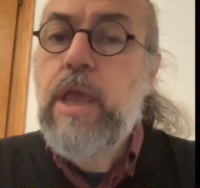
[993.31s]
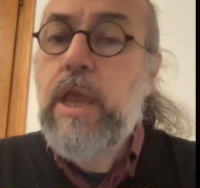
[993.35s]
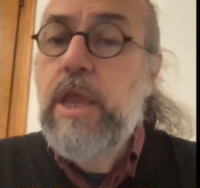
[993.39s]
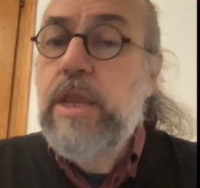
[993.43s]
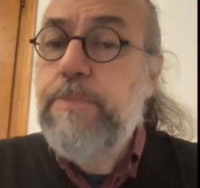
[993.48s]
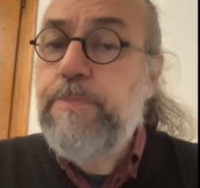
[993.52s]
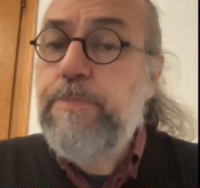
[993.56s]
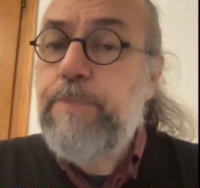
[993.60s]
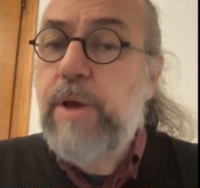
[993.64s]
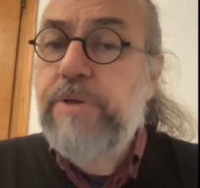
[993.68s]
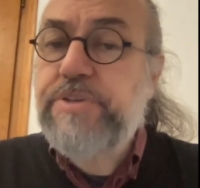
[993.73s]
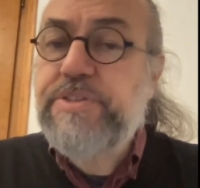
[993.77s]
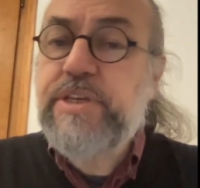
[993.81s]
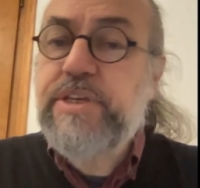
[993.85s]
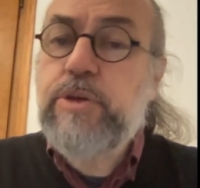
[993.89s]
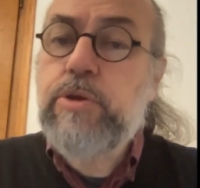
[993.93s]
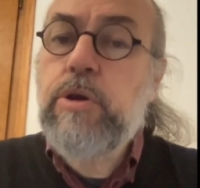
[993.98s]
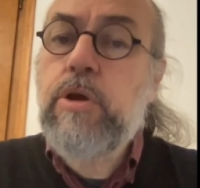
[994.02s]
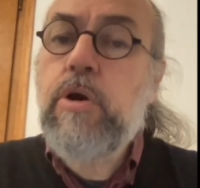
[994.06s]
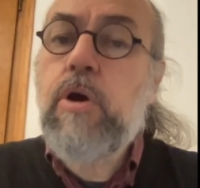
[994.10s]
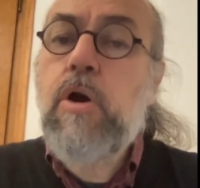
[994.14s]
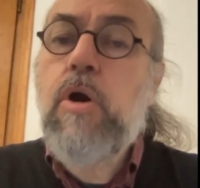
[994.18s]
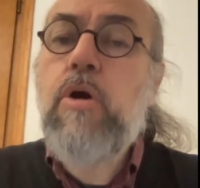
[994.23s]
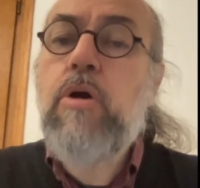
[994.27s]
In
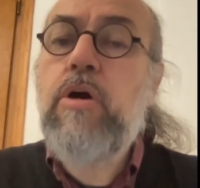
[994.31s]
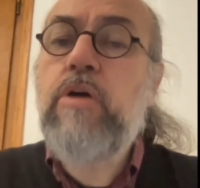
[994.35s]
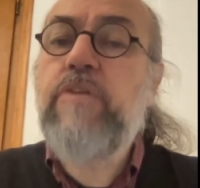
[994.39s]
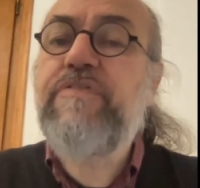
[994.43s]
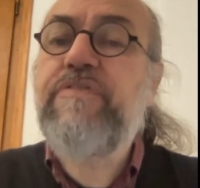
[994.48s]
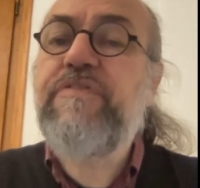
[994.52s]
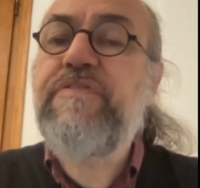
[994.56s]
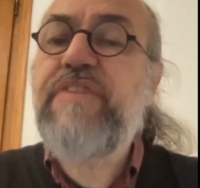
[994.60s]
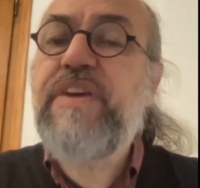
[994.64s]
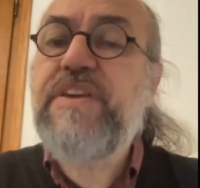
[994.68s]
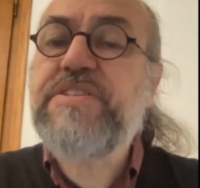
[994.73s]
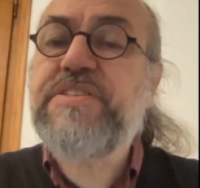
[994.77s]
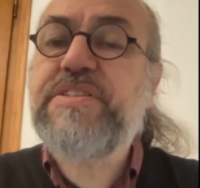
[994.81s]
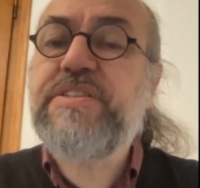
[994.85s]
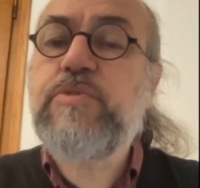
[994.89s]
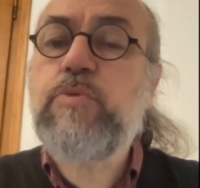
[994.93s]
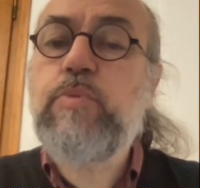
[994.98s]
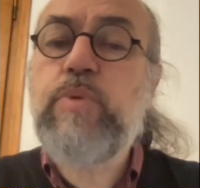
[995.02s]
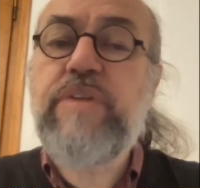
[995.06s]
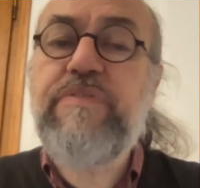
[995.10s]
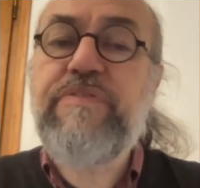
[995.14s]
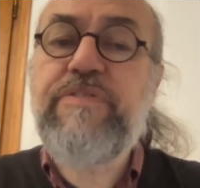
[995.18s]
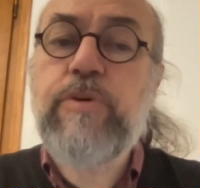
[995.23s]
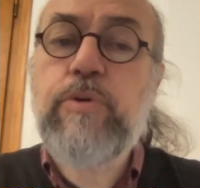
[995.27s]
particular, faced
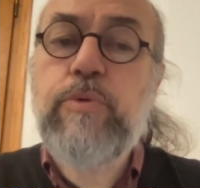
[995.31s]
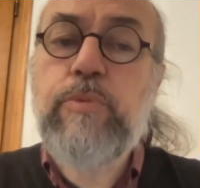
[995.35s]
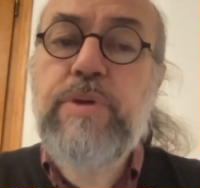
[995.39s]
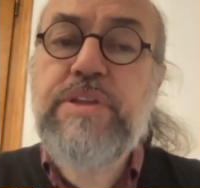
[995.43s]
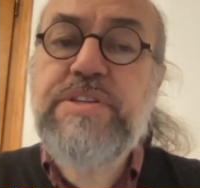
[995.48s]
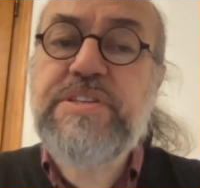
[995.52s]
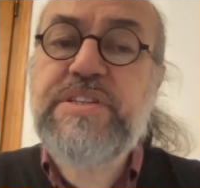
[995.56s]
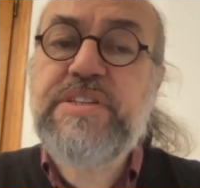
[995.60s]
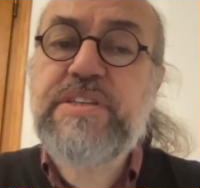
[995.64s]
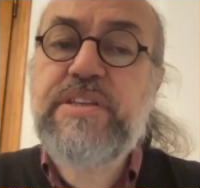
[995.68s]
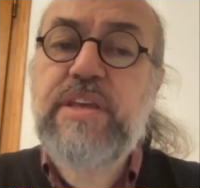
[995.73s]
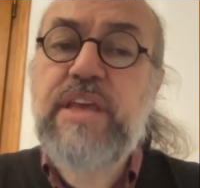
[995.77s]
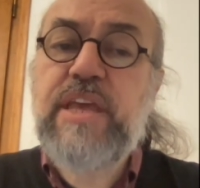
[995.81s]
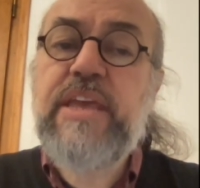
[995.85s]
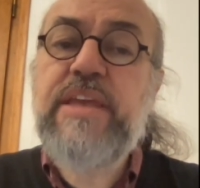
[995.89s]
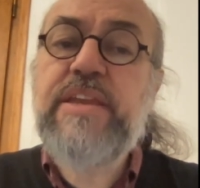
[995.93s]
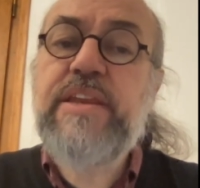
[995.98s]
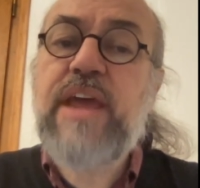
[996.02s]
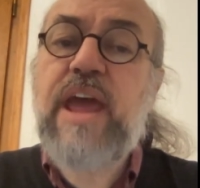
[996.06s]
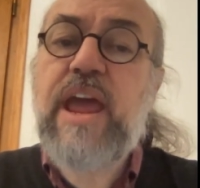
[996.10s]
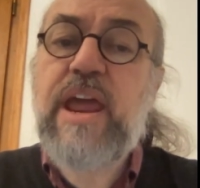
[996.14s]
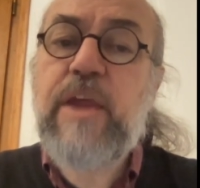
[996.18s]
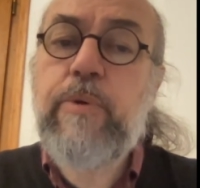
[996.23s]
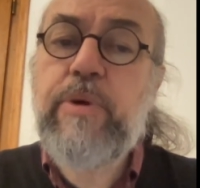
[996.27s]
with the risk
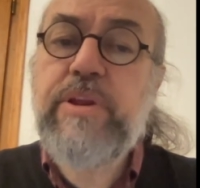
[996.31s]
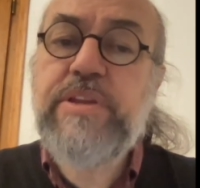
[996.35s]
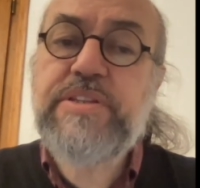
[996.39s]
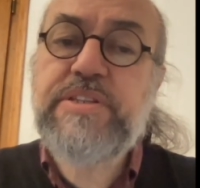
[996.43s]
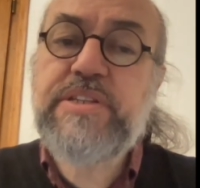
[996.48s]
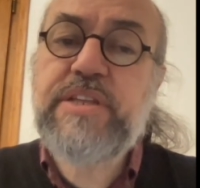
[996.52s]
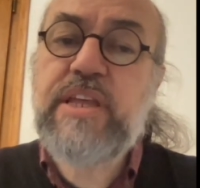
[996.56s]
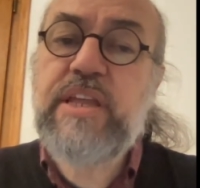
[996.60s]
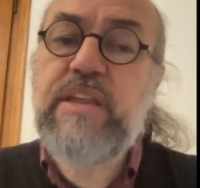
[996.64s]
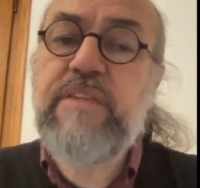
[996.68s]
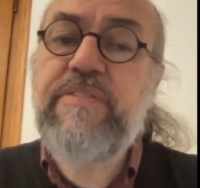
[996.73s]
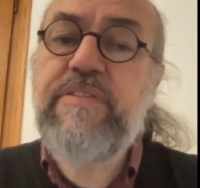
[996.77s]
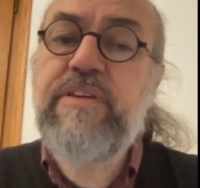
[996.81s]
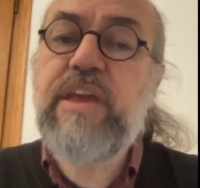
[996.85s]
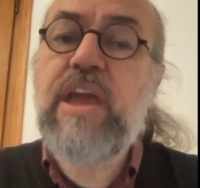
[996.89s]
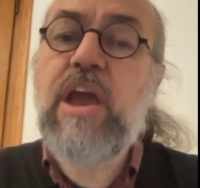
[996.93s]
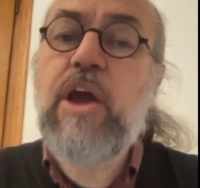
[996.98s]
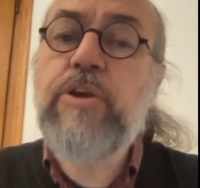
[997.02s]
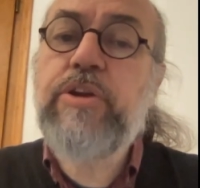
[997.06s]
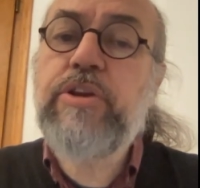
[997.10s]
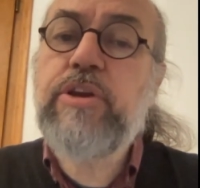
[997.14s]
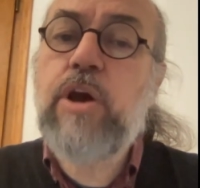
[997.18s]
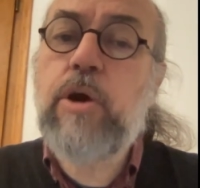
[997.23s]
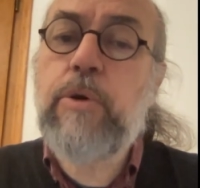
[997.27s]
inherent in the
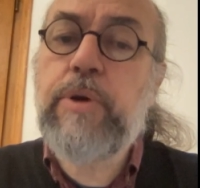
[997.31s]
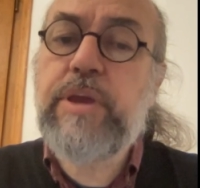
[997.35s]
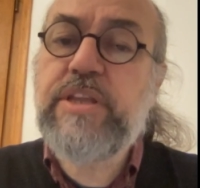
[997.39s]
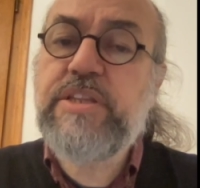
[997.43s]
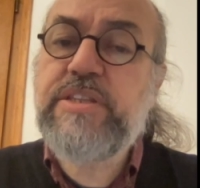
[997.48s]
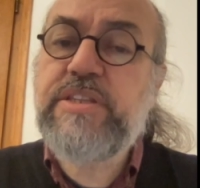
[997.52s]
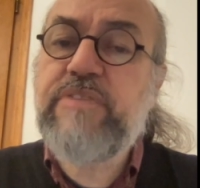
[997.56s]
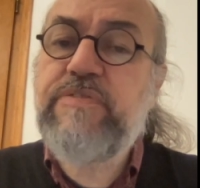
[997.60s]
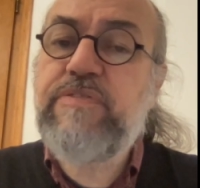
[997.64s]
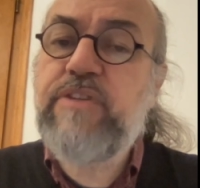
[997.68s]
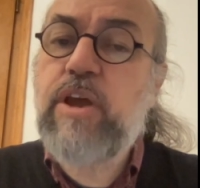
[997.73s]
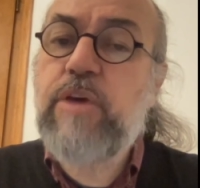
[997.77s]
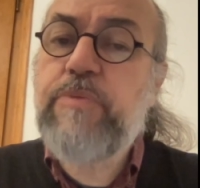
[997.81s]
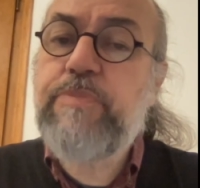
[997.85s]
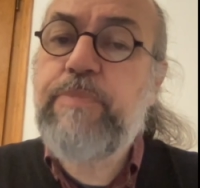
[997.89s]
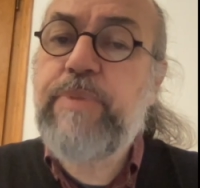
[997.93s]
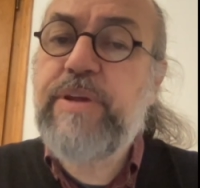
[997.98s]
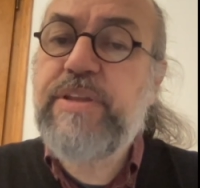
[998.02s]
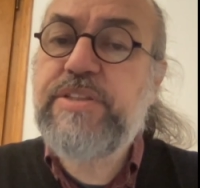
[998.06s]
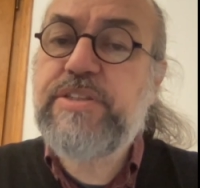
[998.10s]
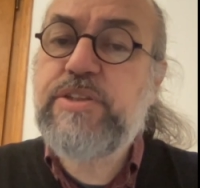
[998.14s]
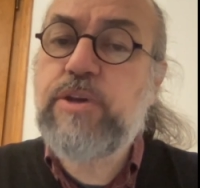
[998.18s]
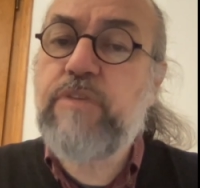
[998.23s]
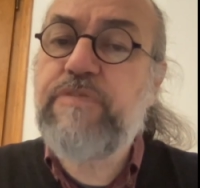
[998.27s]
ongoing
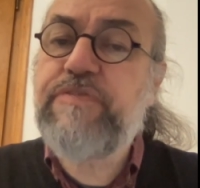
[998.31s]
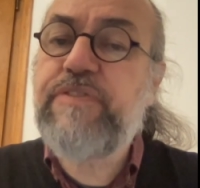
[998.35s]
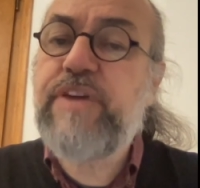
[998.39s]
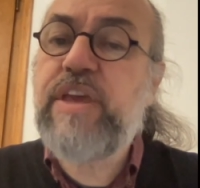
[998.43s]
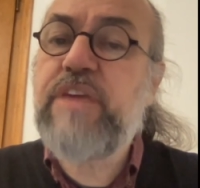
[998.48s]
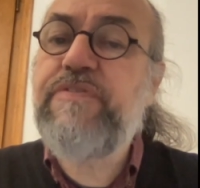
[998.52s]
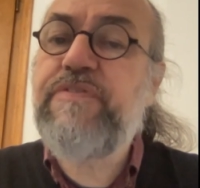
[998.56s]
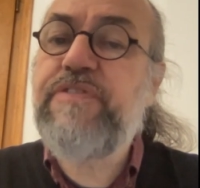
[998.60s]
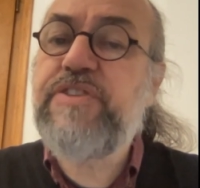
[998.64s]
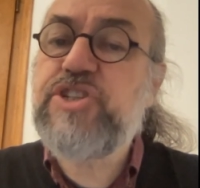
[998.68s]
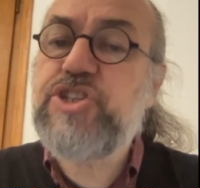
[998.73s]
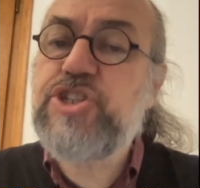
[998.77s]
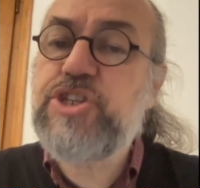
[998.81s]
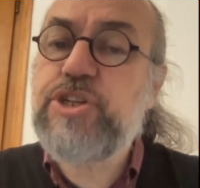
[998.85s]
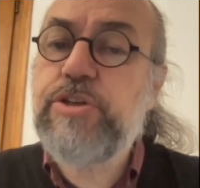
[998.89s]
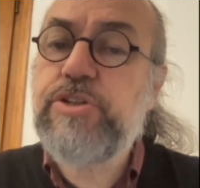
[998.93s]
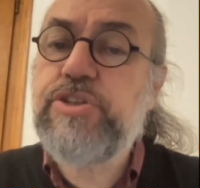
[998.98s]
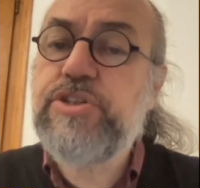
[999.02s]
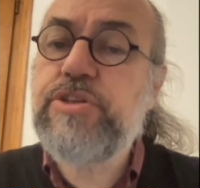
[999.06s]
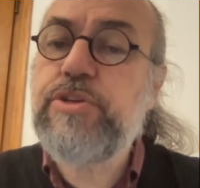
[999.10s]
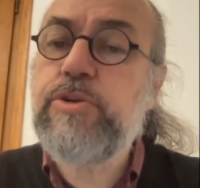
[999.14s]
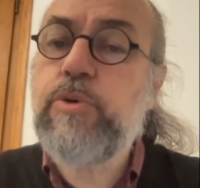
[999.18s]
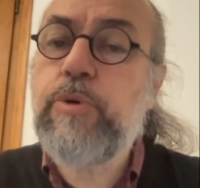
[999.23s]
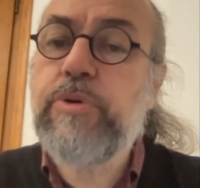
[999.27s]
development of
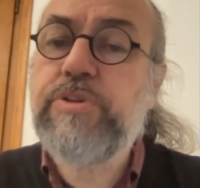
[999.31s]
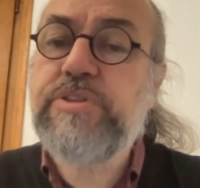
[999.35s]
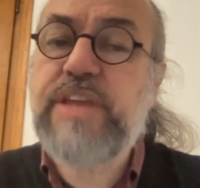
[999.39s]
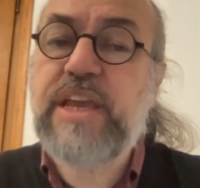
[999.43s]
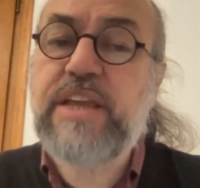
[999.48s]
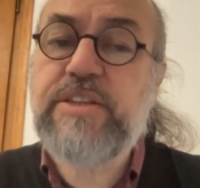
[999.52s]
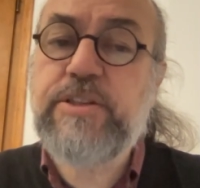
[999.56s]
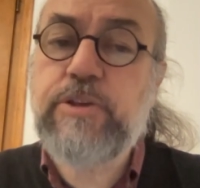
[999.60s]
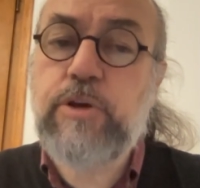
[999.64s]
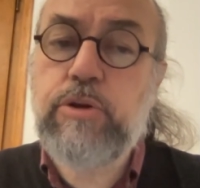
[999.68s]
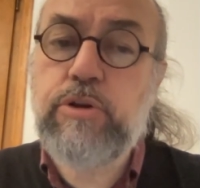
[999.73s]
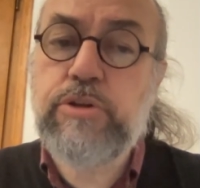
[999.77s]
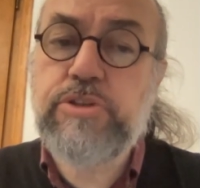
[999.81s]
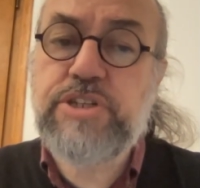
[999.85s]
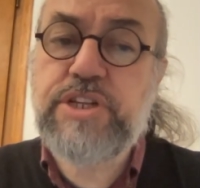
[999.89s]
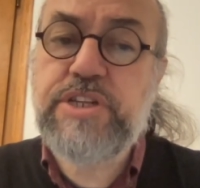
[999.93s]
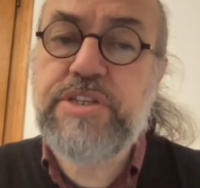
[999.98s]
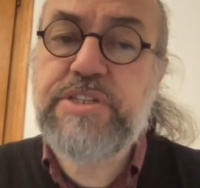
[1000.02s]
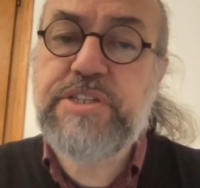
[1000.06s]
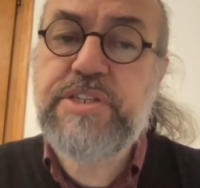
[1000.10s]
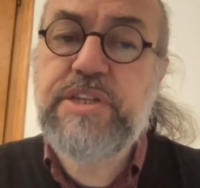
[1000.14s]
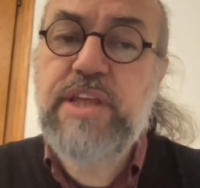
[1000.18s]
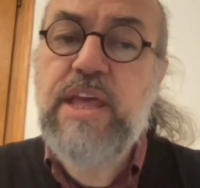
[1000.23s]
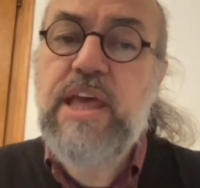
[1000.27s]
efficient
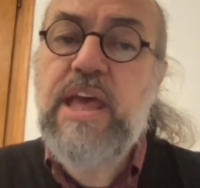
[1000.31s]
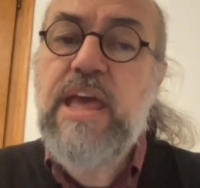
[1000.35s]
neurotechnologies,